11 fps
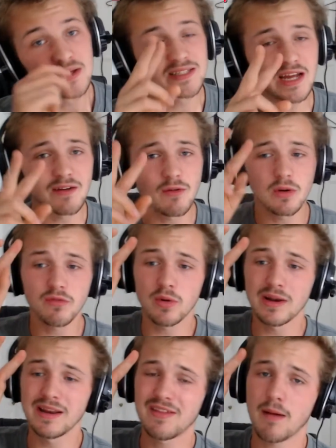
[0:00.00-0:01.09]
Second of all, if you
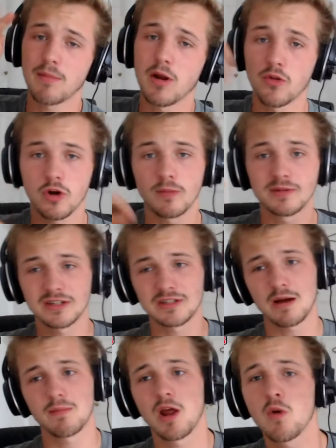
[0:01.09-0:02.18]
want to leave down below in the comment section
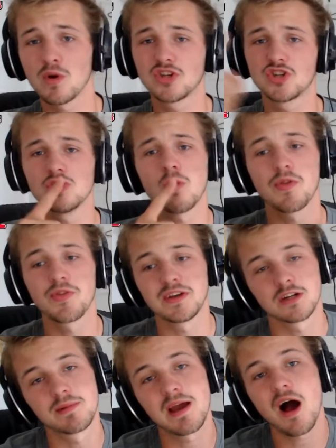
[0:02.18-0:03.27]
down below which you mon think
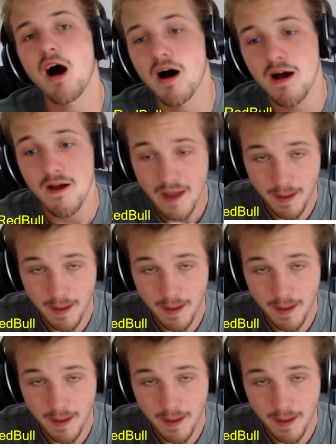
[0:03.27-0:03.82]
is going to be our